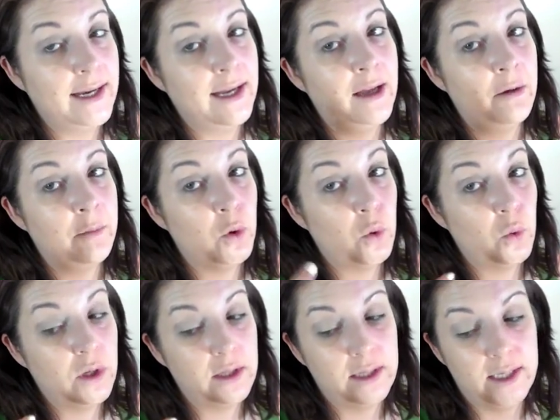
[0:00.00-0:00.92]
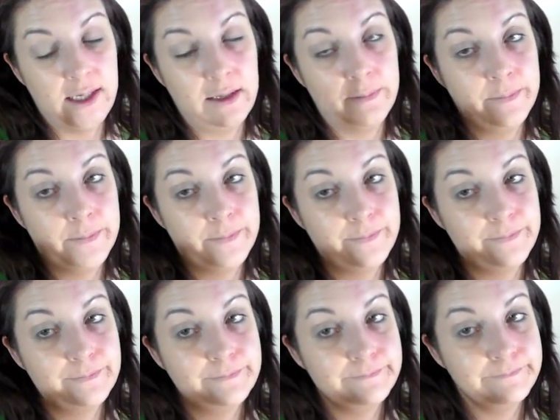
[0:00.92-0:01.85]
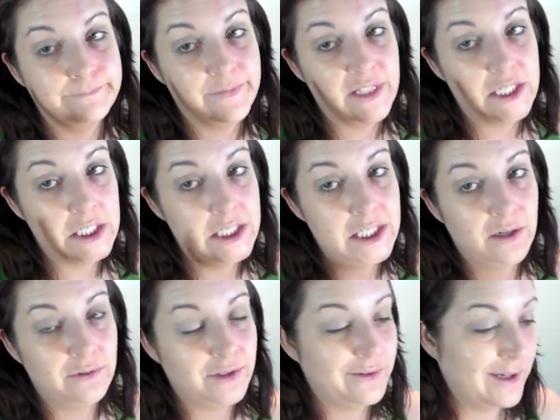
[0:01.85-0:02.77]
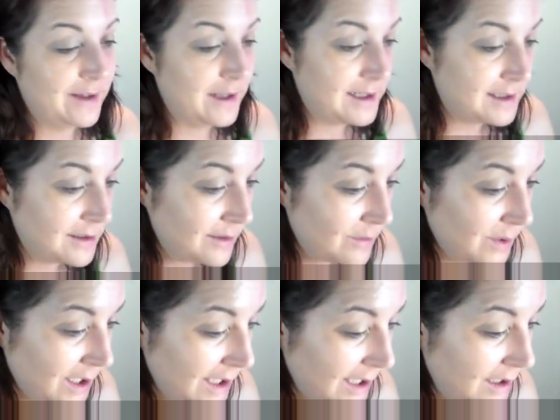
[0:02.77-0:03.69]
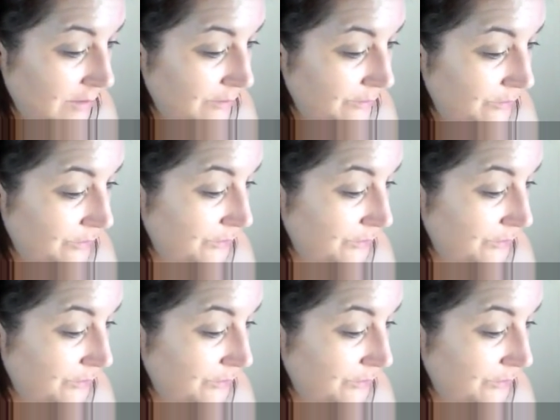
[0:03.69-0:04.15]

and I'm oily. Don't know how that's going to work out.